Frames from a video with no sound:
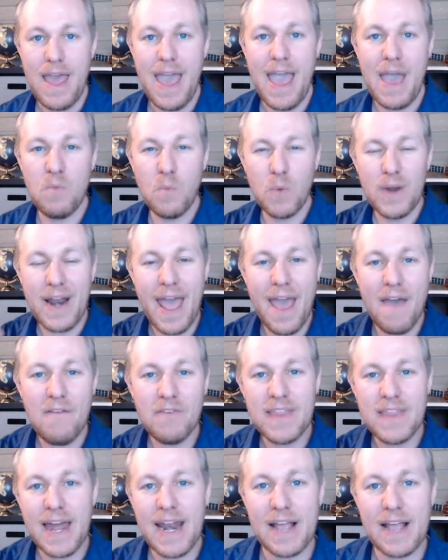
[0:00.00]
And
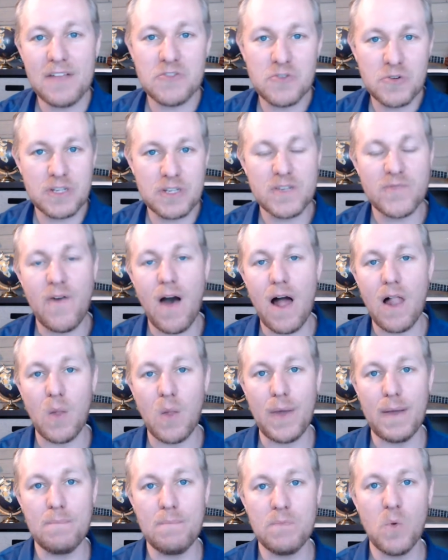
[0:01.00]
whatever that answer is,
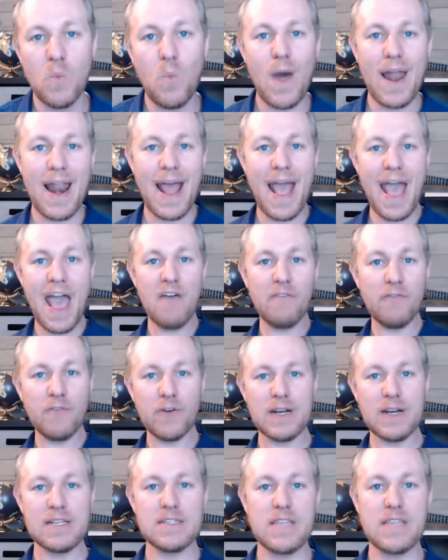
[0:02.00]
follow it. Whatever
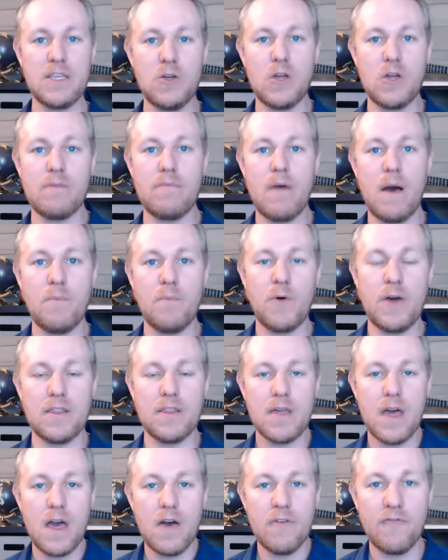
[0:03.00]
it is that you come up with,
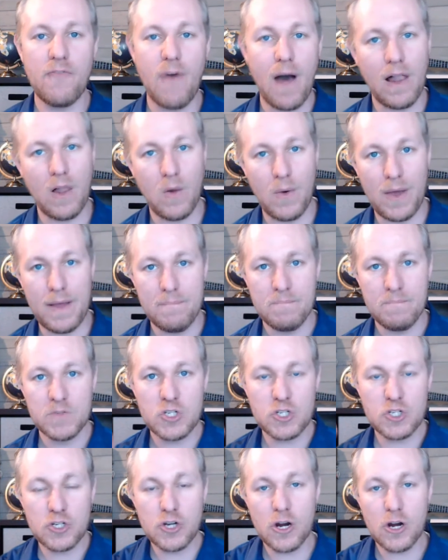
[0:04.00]
follow it.
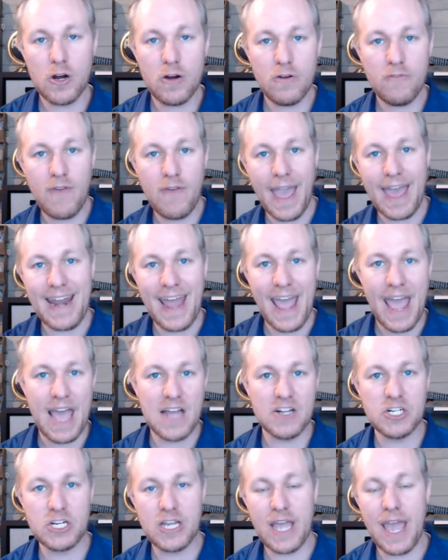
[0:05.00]
Serve and
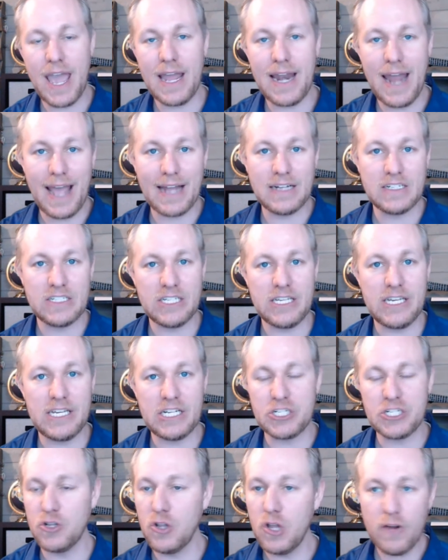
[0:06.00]
educate and
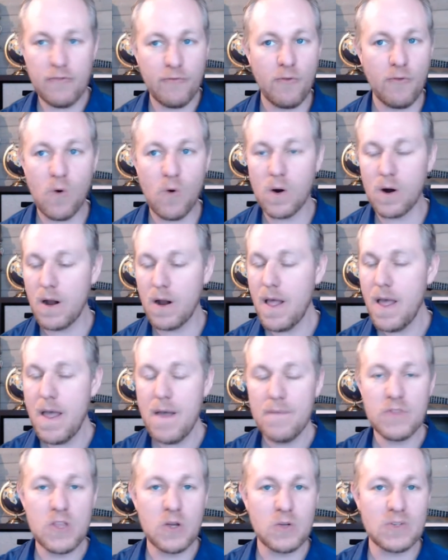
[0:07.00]
teach. Look for
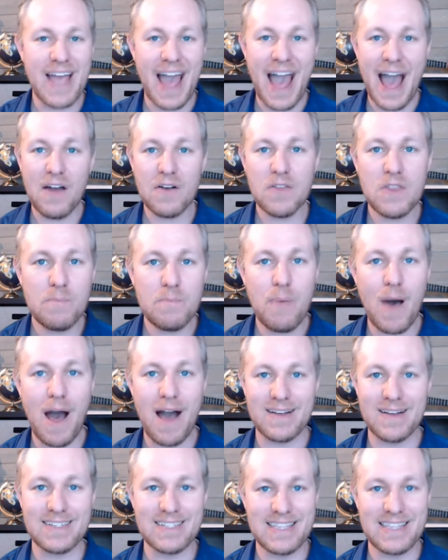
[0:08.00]
those out of the
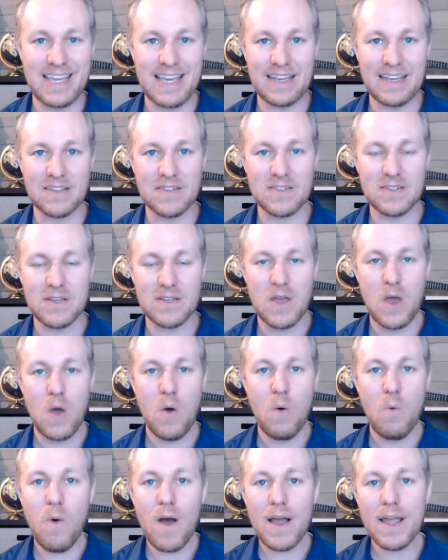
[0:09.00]
box things.
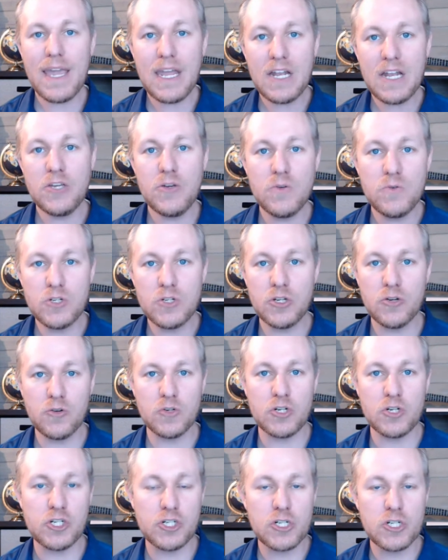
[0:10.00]
What can you do
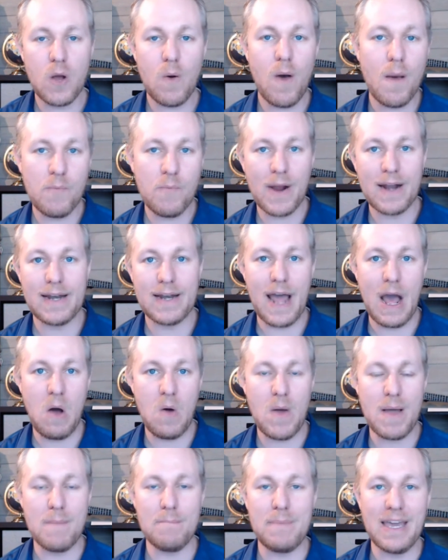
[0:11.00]
to show up right
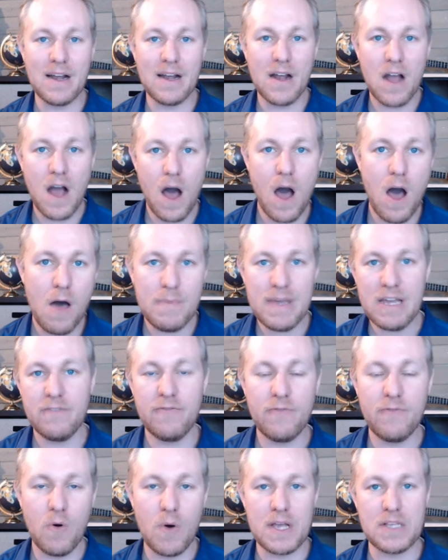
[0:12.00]
now and be a calming
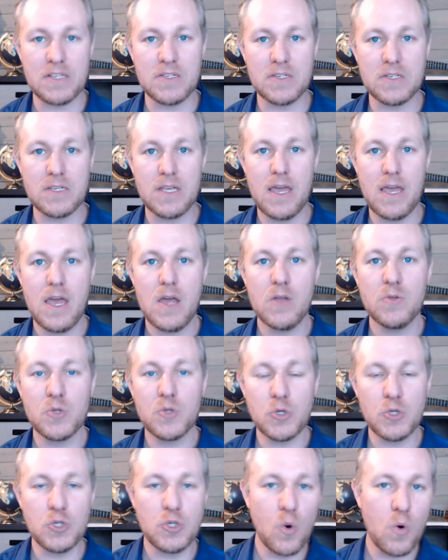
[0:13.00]
voice
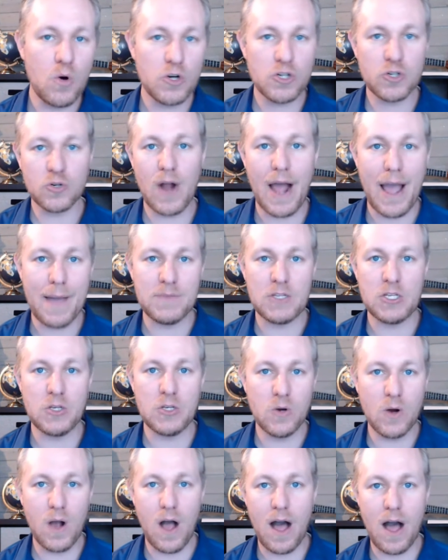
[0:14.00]
to your tribe, to
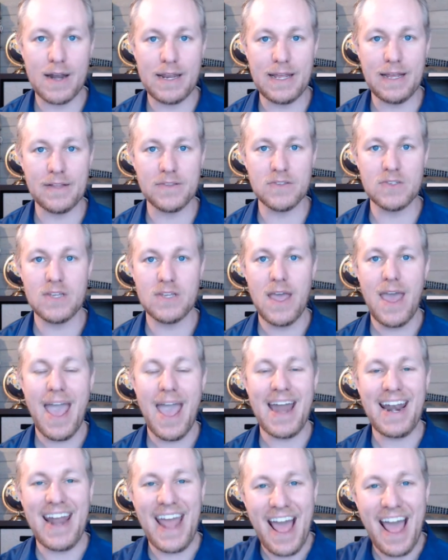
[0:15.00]
your audience,
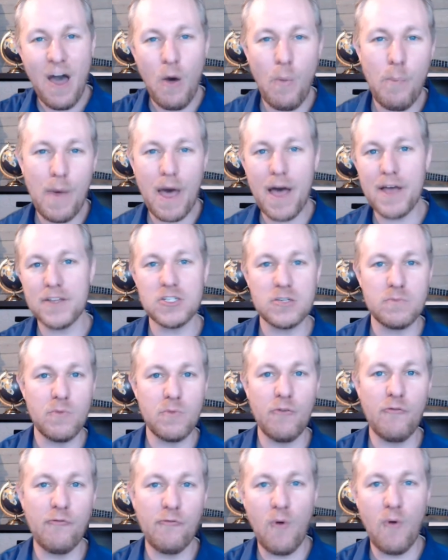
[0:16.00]
and help us
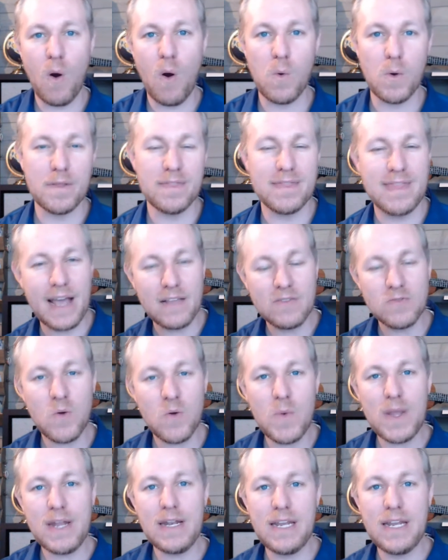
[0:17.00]
move forward? That's
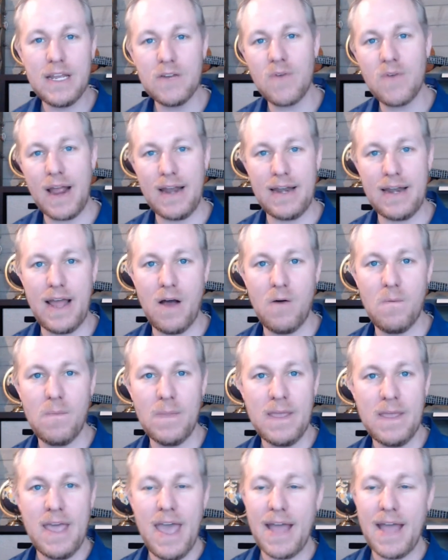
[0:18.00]
what we need right now.
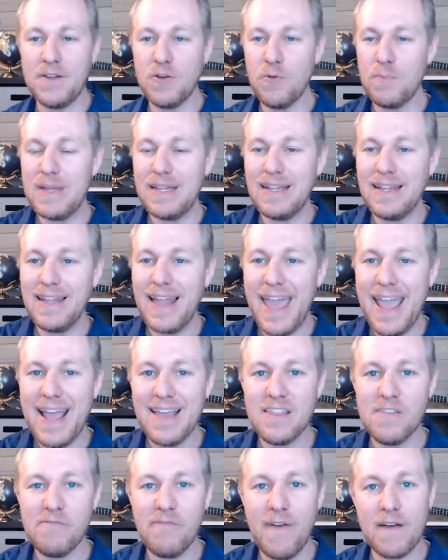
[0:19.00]
And you'll be laying
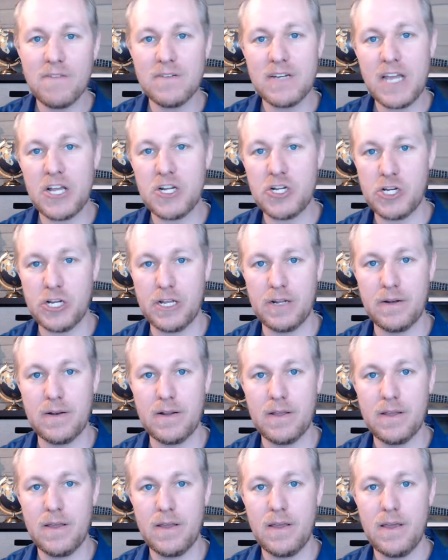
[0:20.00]
the foundation.
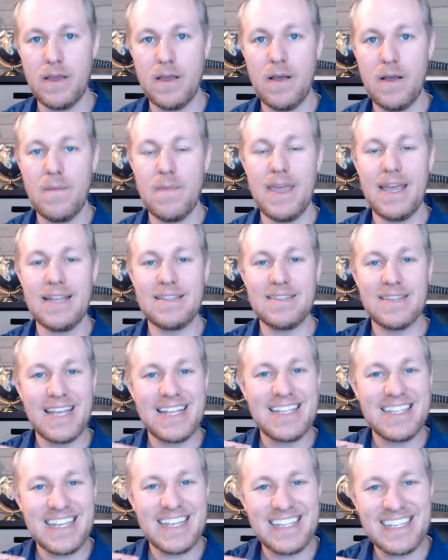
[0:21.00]
It's
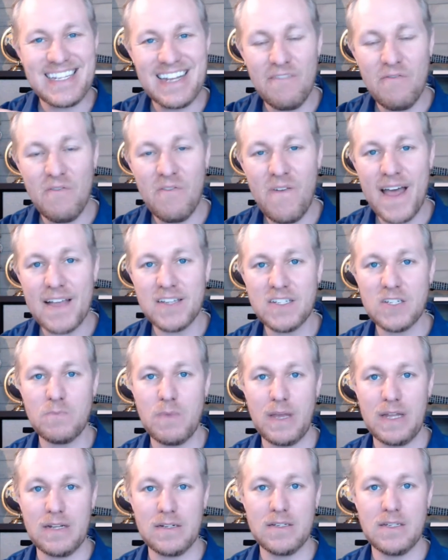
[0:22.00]
an
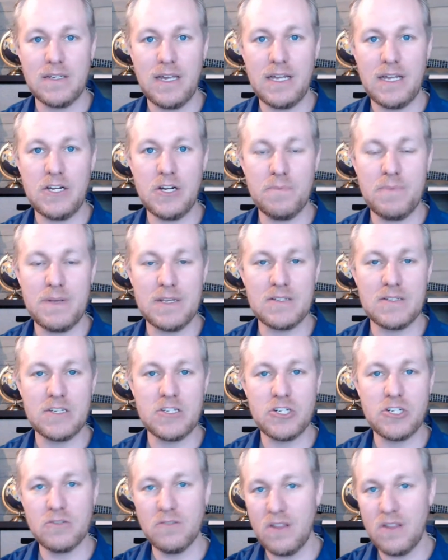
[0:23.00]
investment in your business.
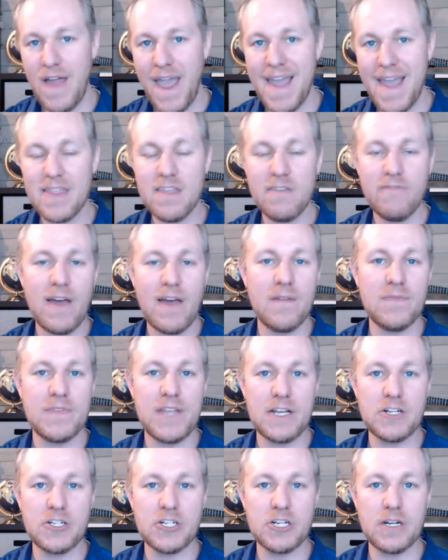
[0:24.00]
You're laying the
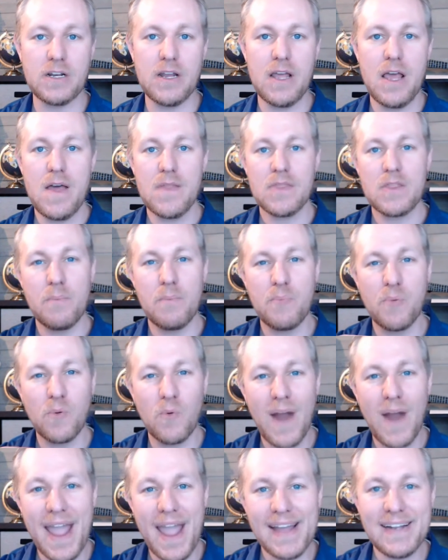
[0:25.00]
foundation, the
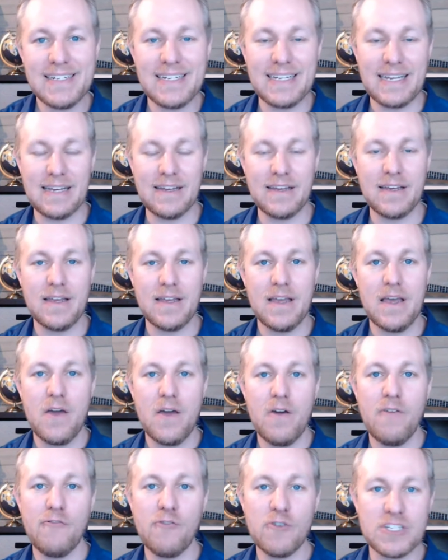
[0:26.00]
branding
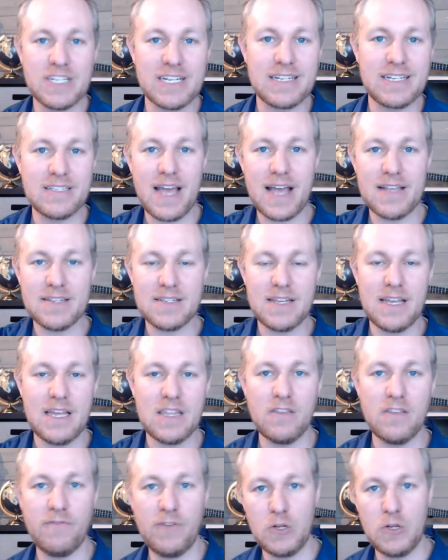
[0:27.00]
for success in
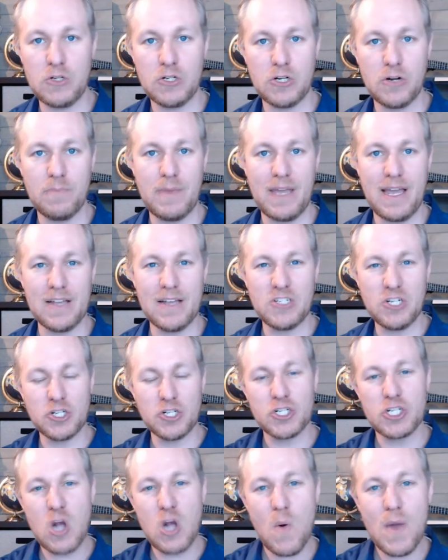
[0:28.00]
the future, because you're
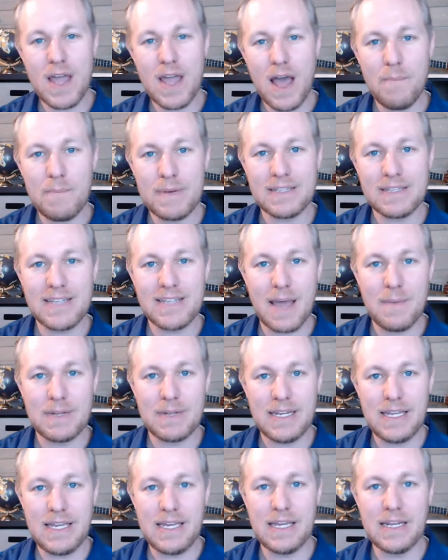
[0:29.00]
showing up in a time of
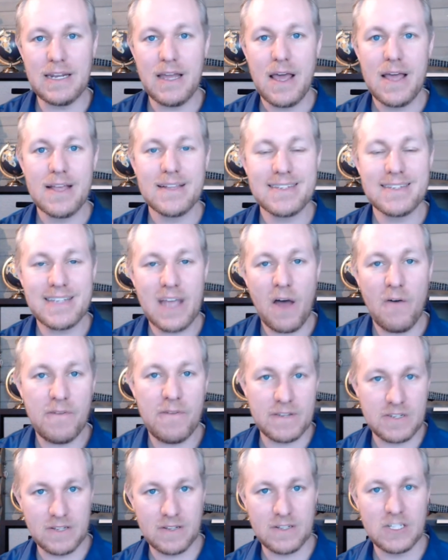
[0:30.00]
need
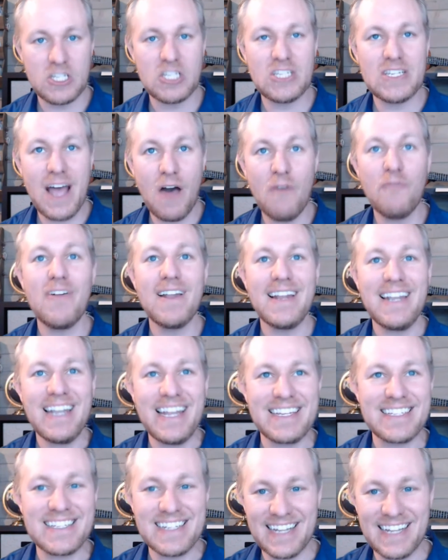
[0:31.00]

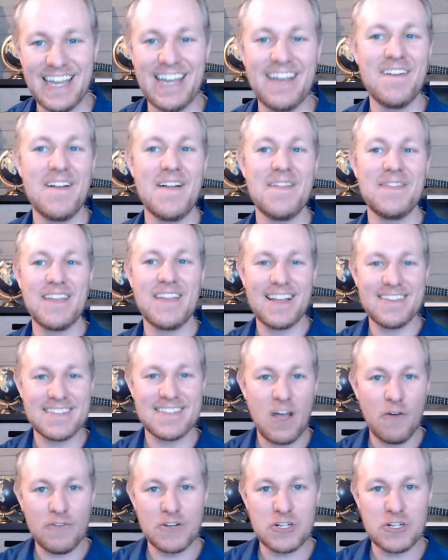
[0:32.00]
selflessly, not
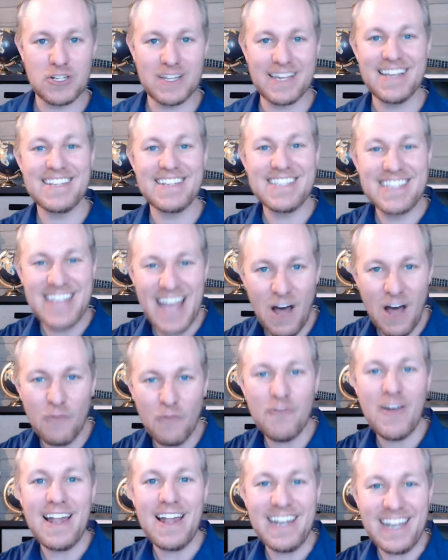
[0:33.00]
selfishly,
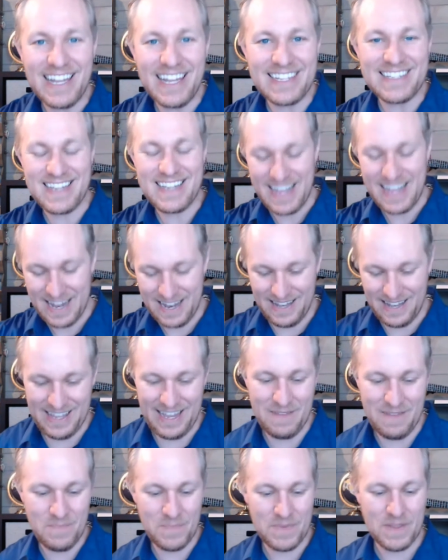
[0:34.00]
selflessly.